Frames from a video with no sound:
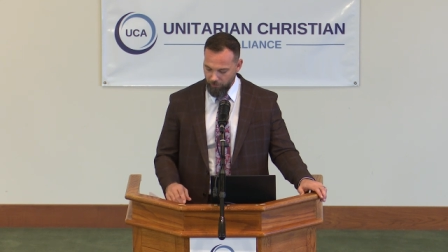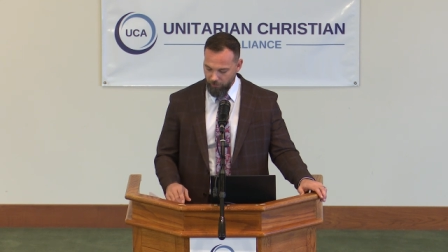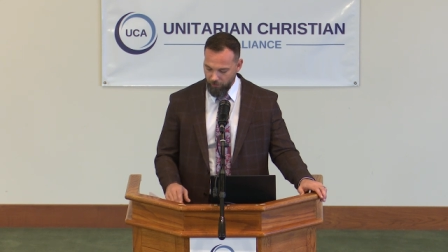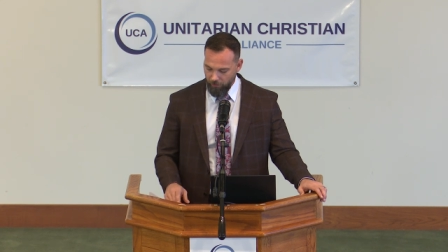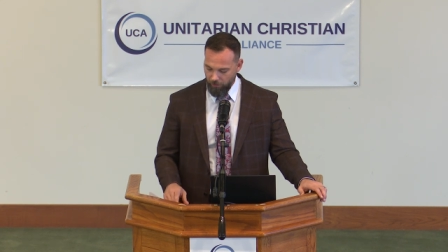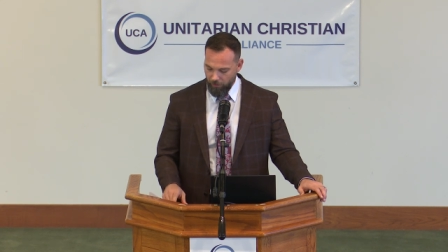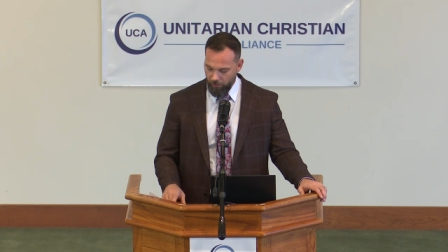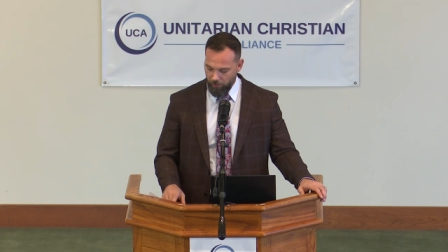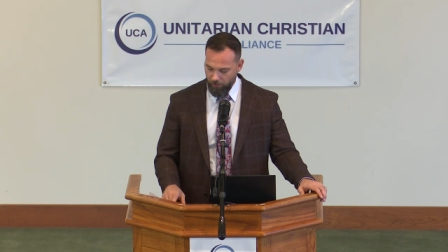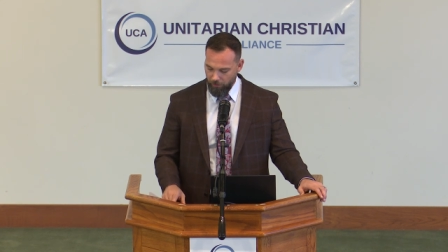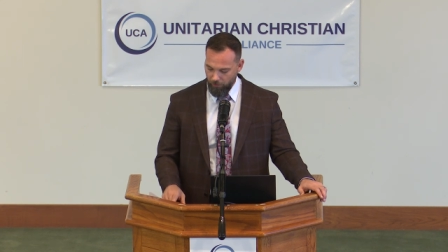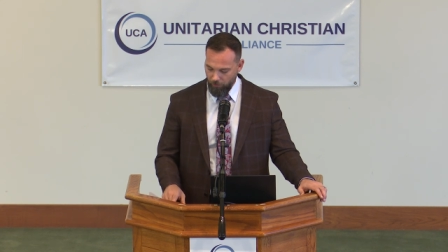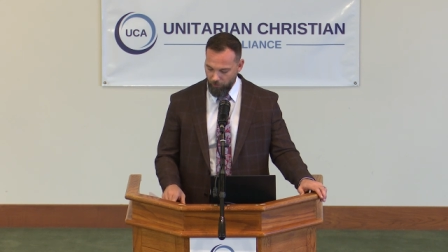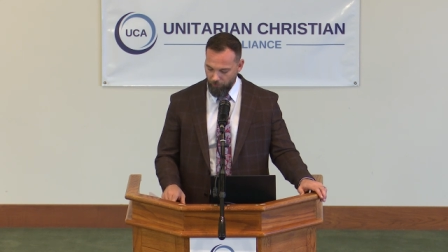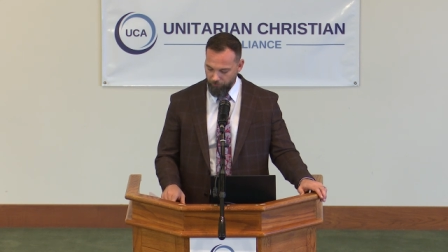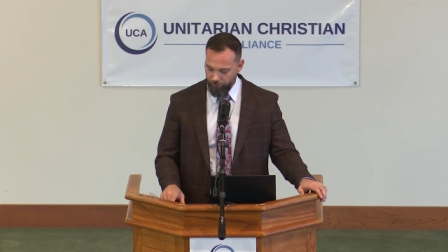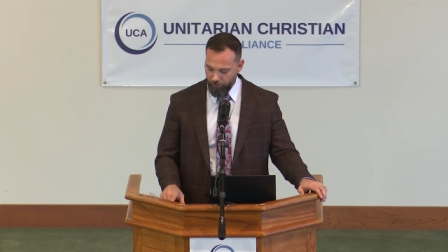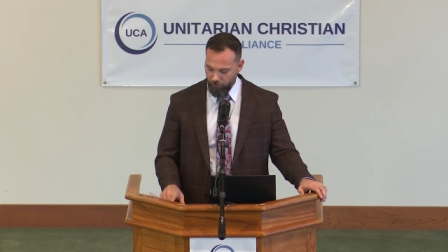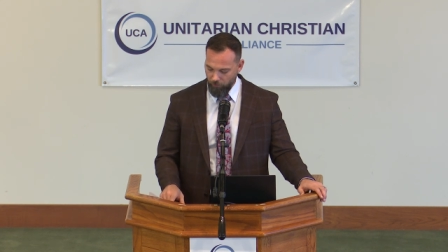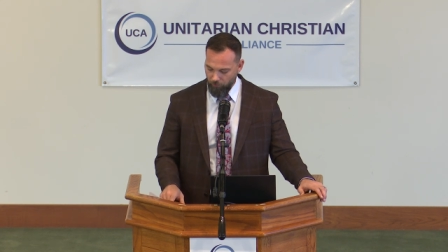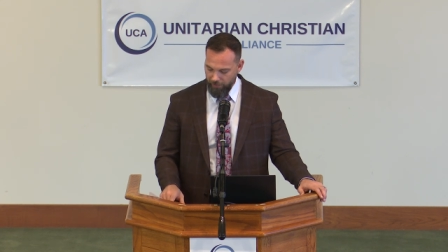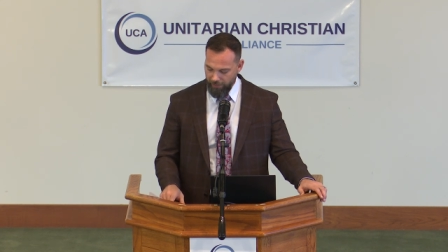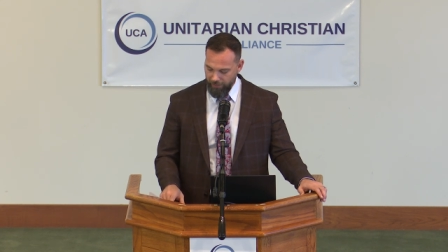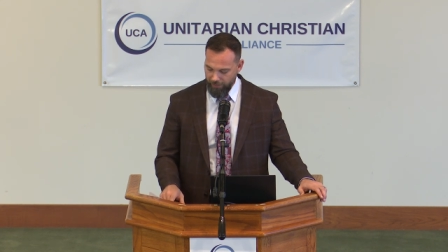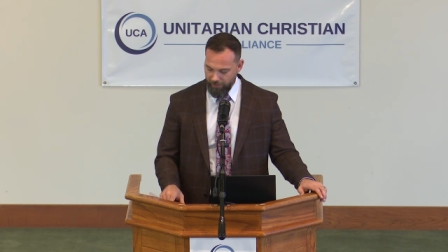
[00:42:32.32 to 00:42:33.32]
Uh,
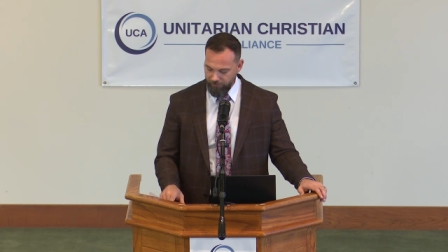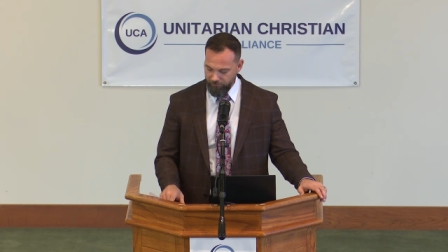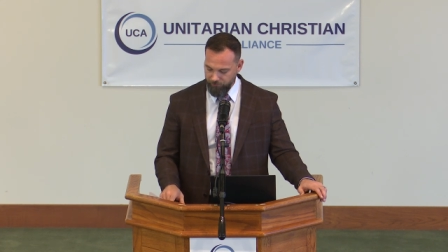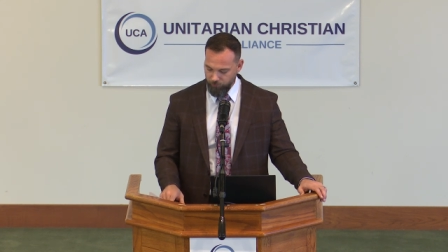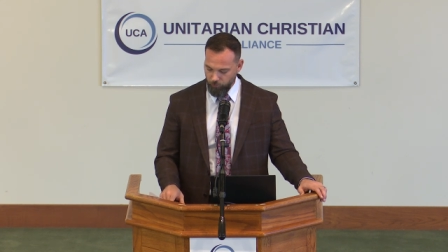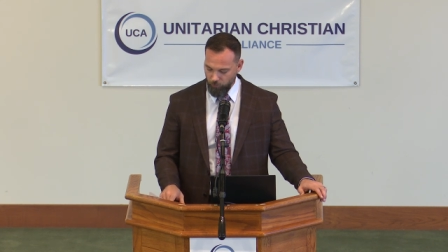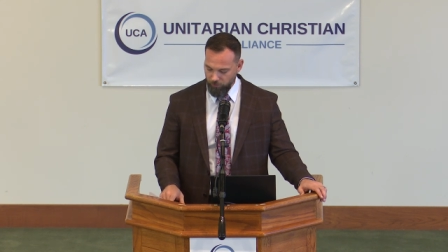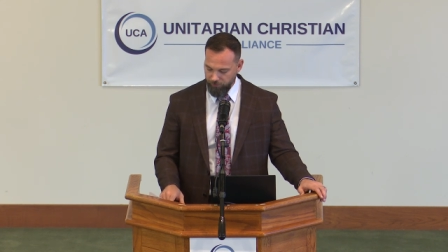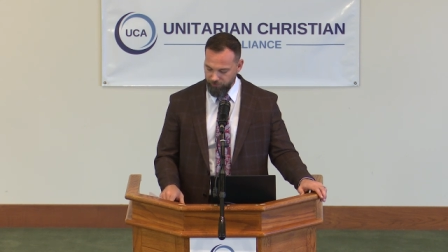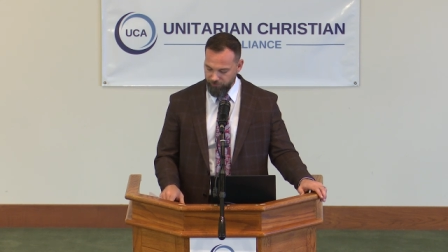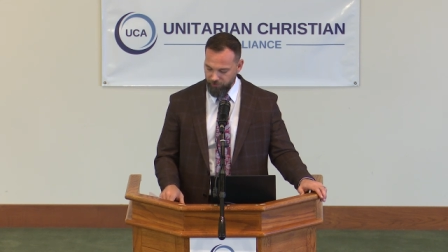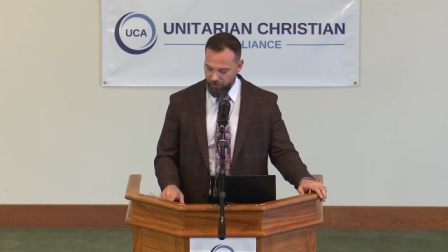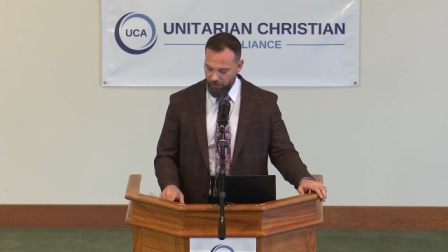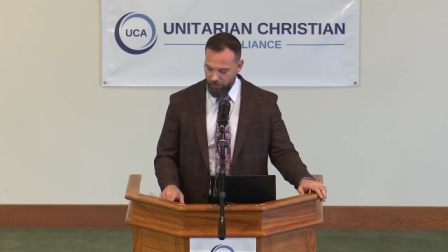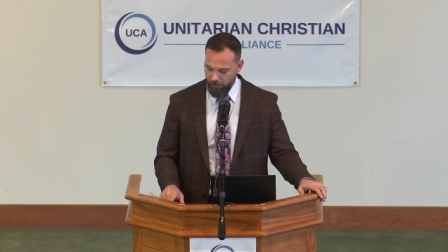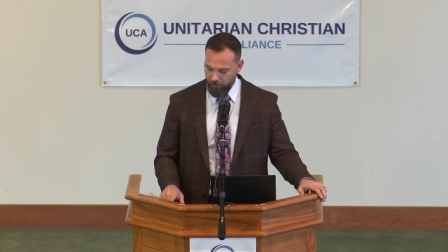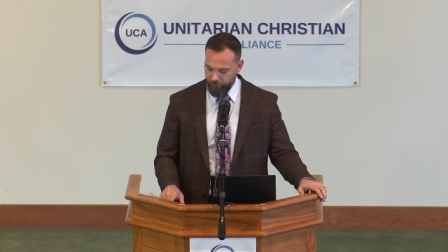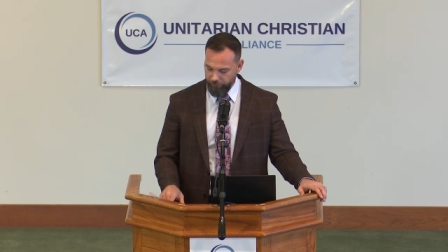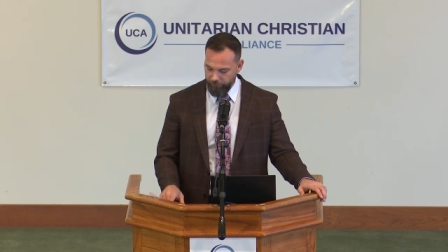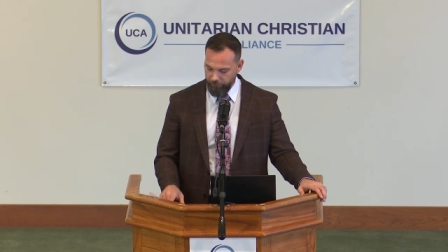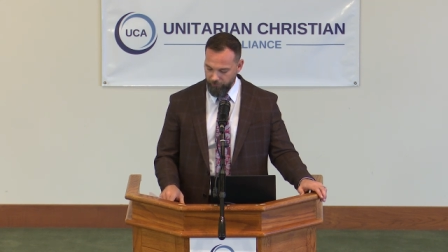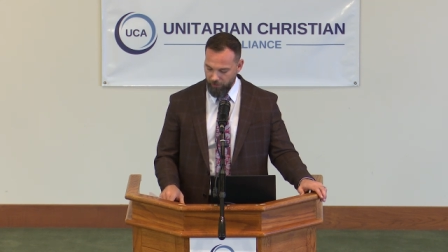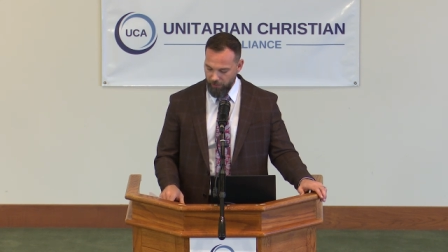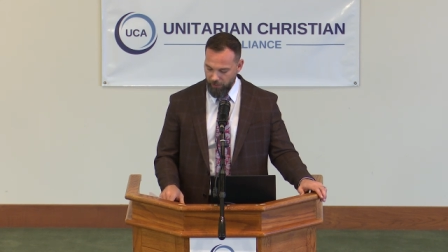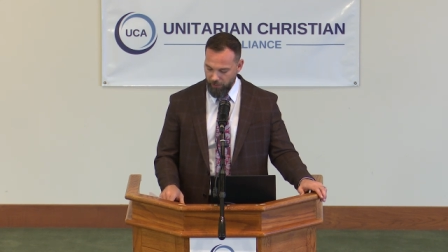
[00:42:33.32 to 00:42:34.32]
although, as one
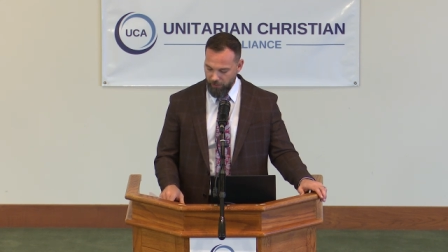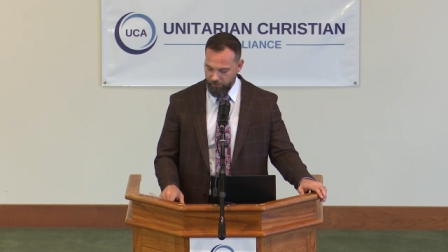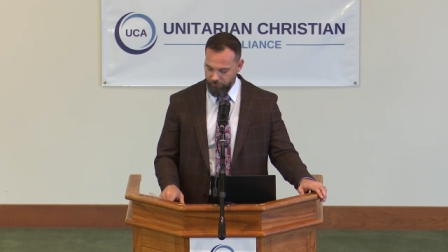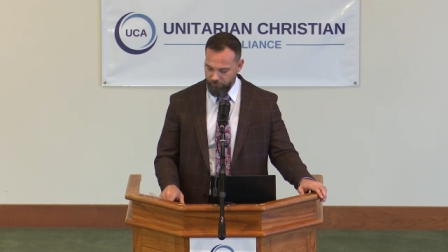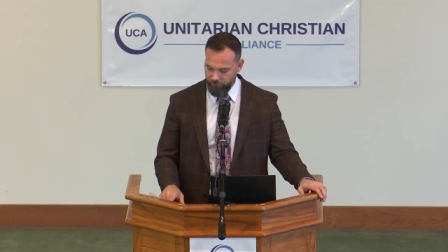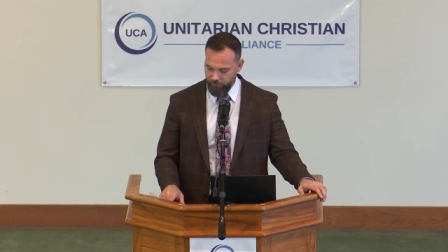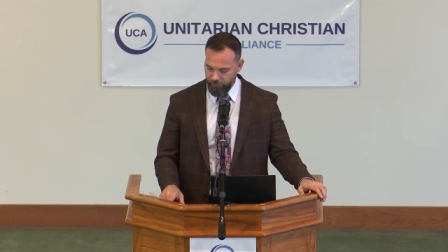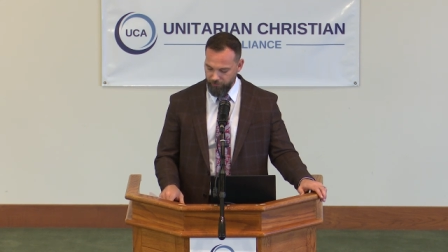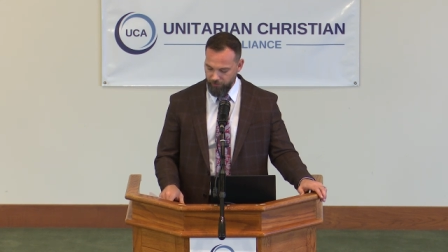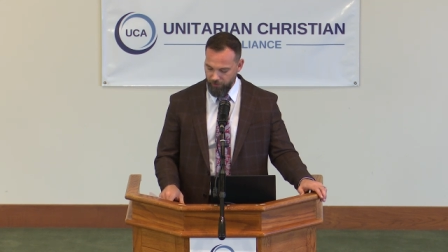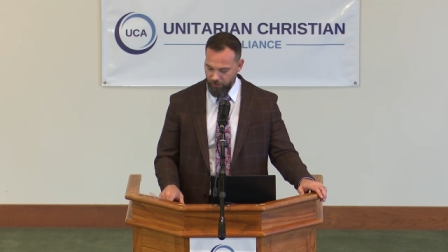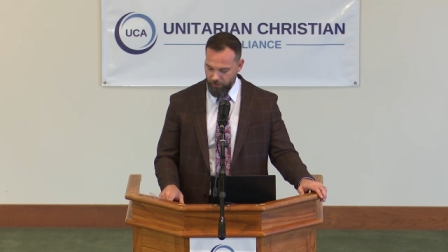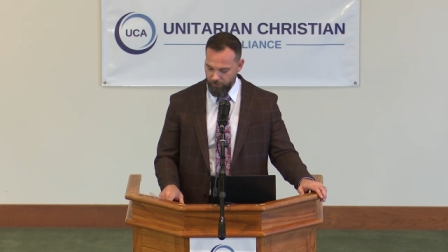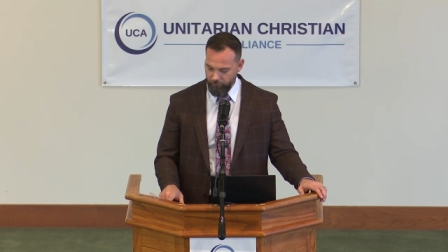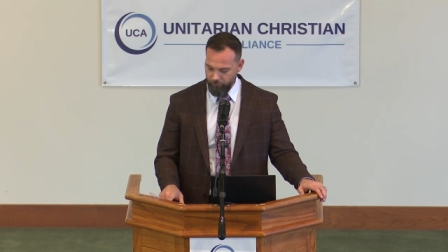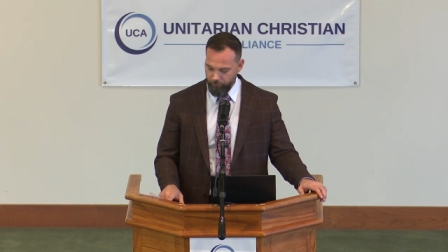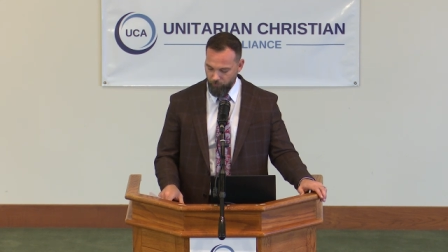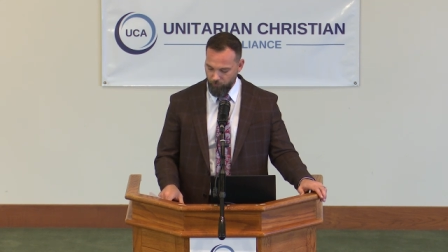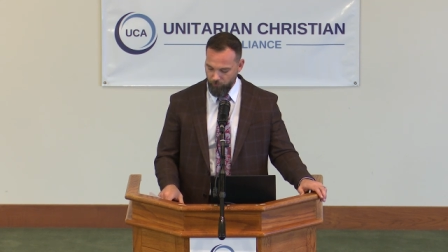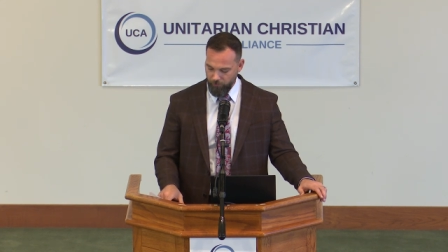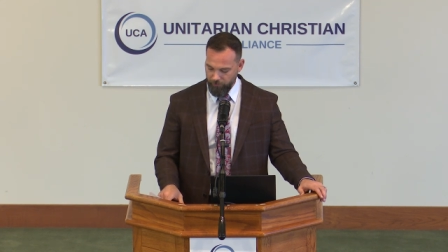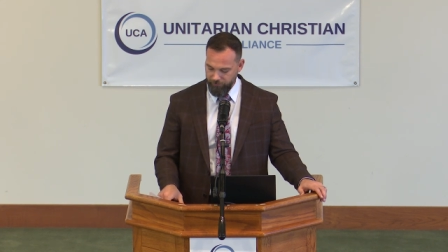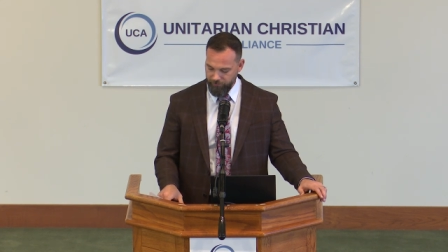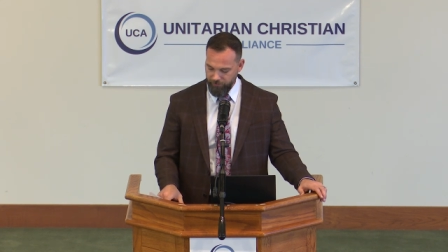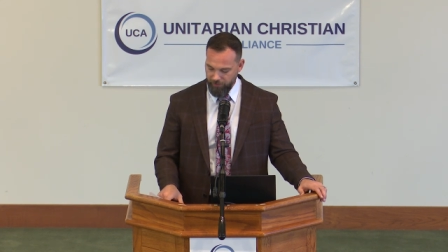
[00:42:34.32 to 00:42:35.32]
scholar, Ahan Janyan,
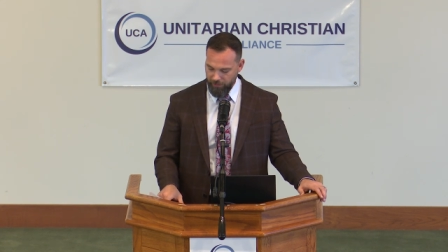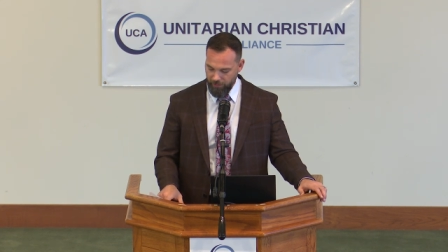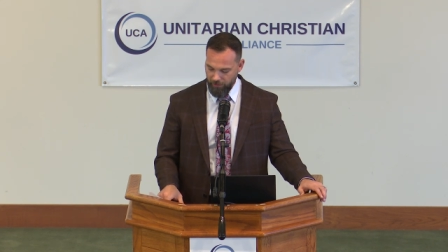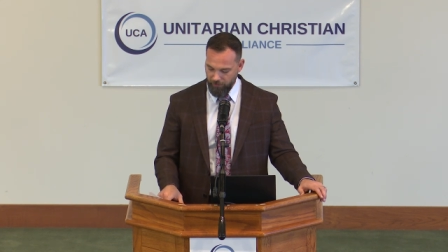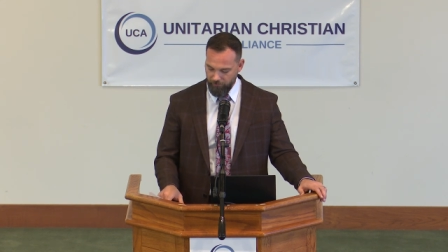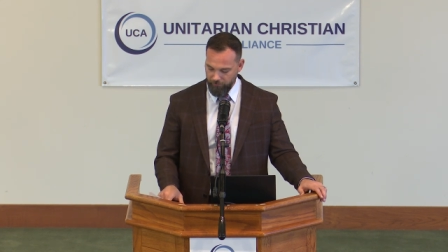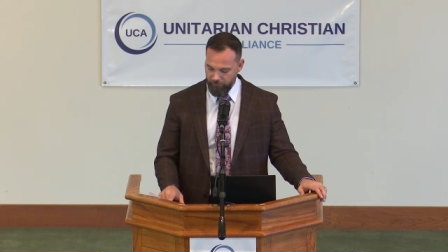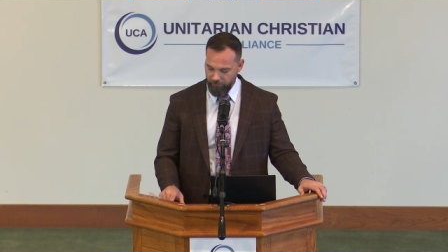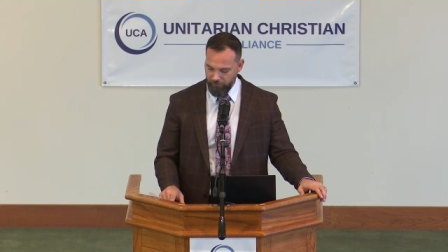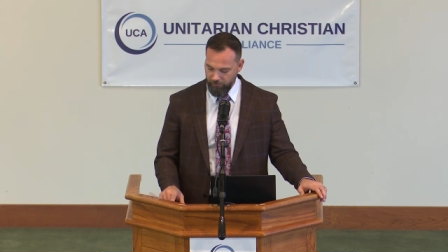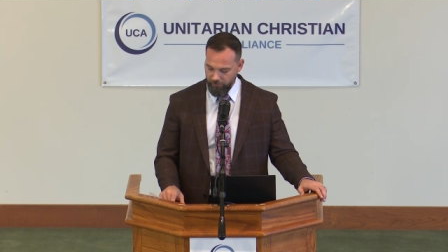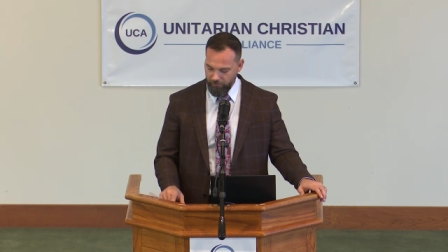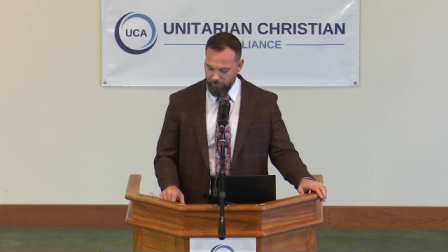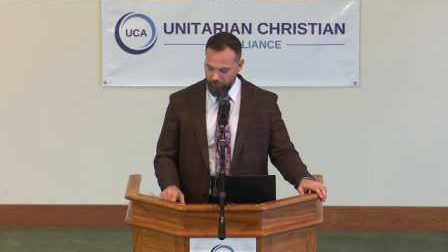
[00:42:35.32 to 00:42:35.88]
points out,